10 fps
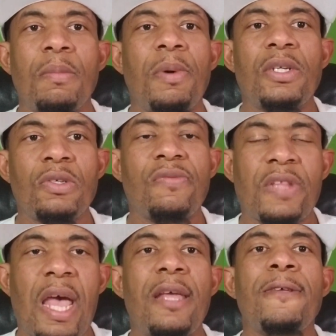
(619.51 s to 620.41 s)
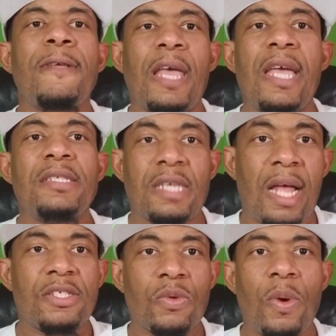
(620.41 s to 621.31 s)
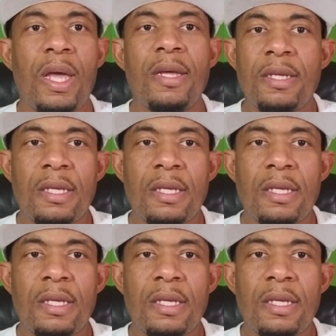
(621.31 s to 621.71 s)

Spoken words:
budge off that A-side square.